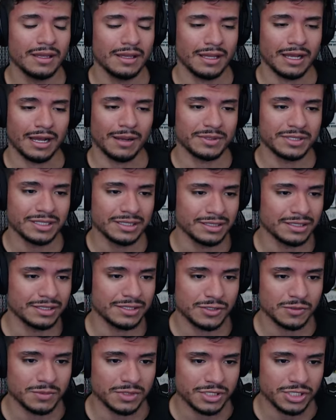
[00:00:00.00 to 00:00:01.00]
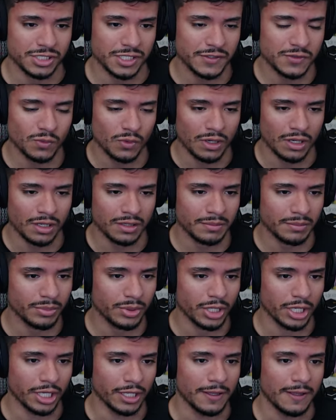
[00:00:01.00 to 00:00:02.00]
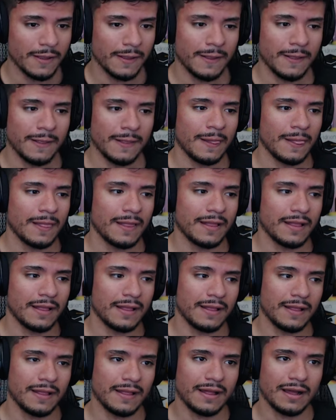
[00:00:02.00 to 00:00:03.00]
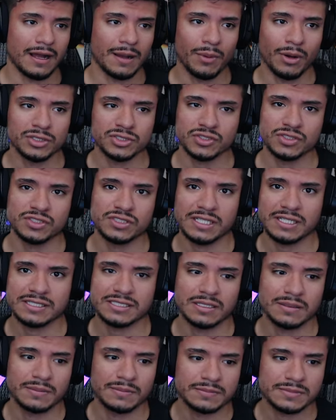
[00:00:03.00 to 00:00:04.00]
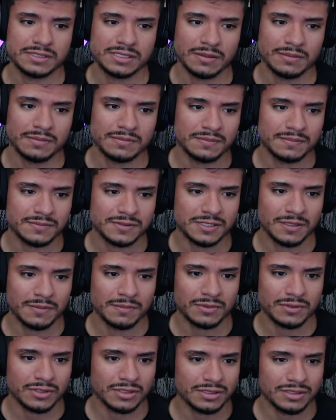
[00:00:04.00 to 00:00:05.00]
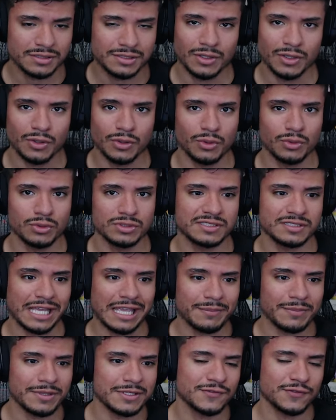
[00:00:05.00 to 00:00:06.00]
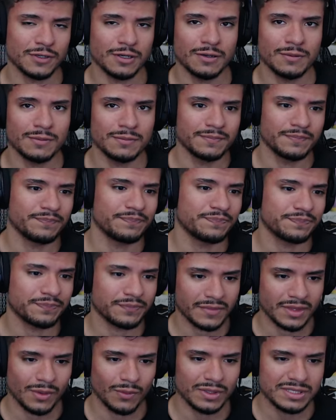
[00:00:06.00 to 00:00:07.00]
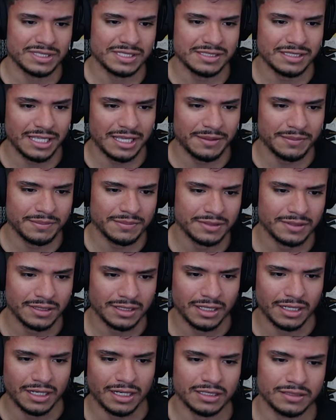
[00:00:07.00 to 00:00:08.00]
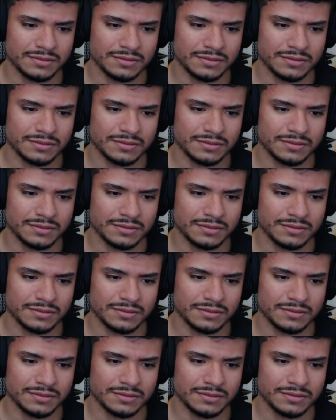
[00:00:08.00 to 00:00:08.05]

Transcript: I'm gonna assume the Chiefs won, but I'm also seeing some some some you know statements from what's his name, uh,